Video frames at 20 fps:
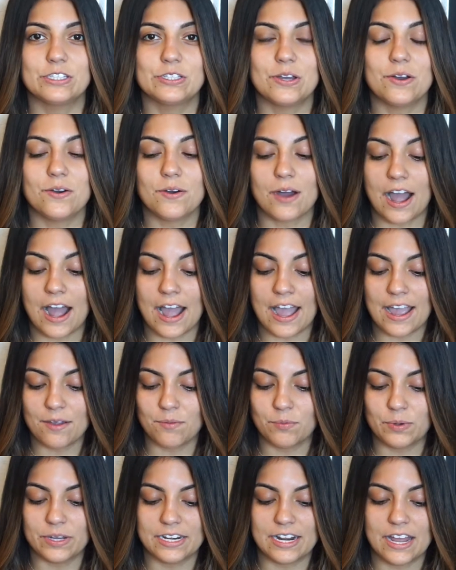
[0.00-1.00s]
So
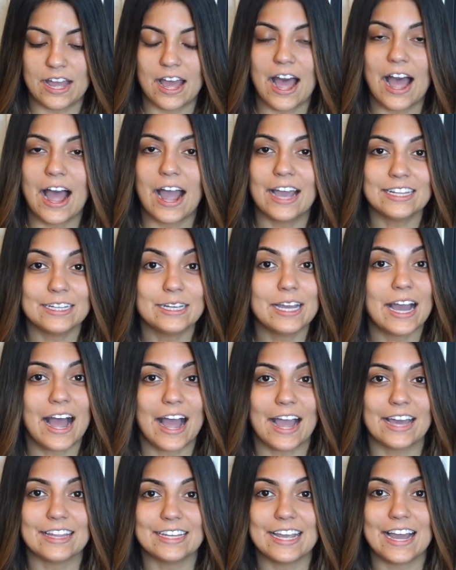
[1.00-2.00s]
I would
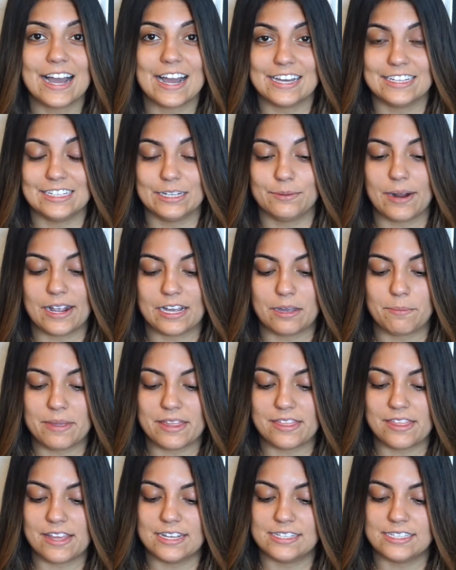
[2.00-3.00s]
highly
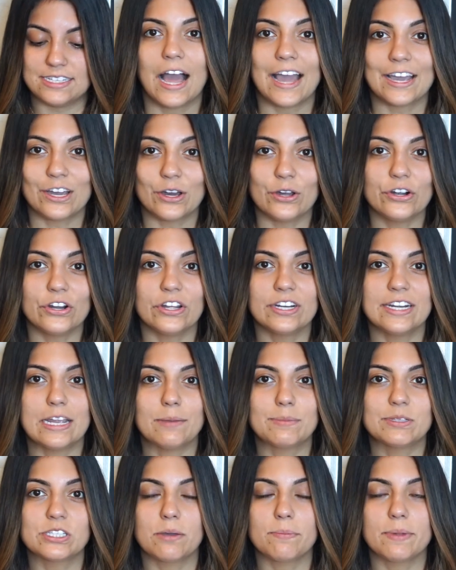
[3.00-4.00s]
recommend this. I got it on
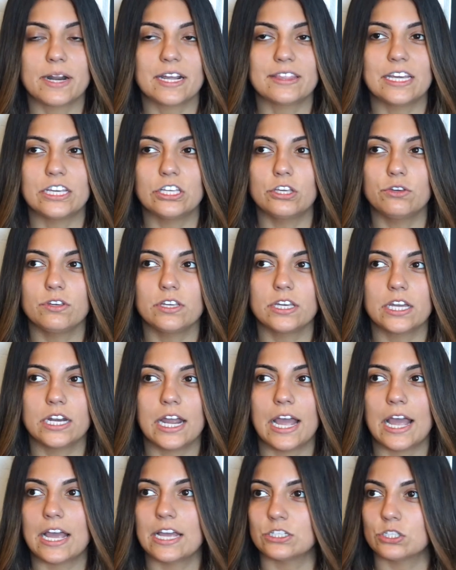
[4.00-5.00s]
Amazon, but I think you can get
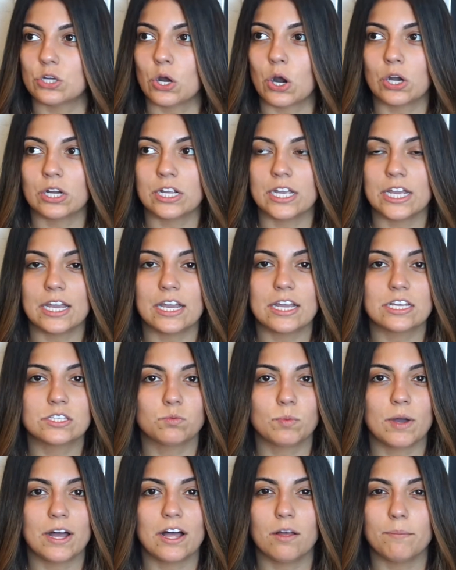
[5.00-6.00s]
it at Target
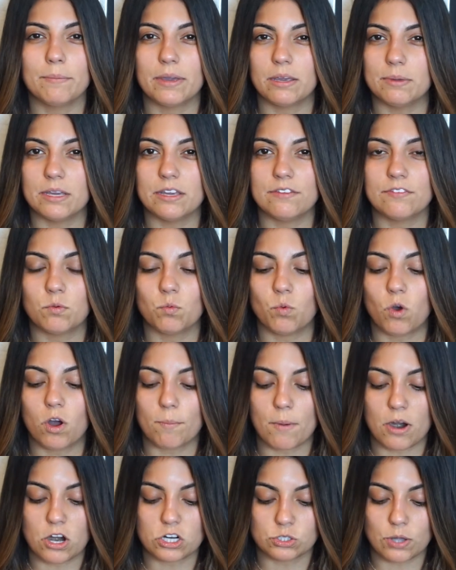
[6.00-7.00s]
as well, maybe even
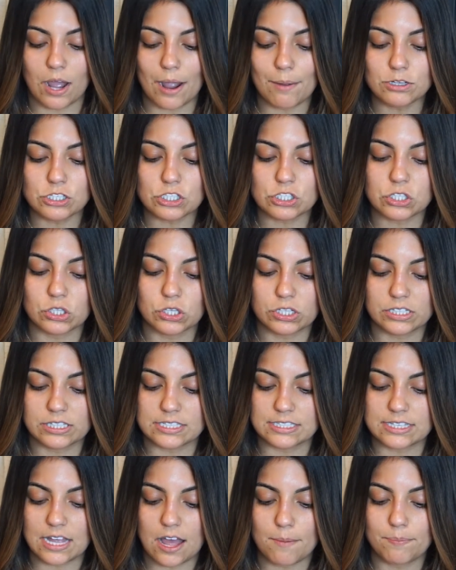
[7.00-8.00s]
Walmart. So I would just look
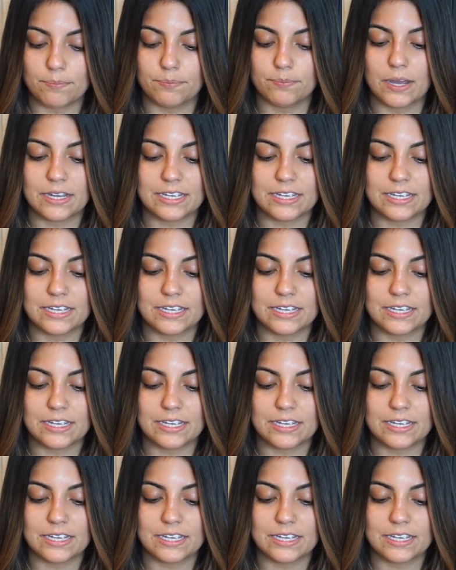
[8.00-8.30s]
this up.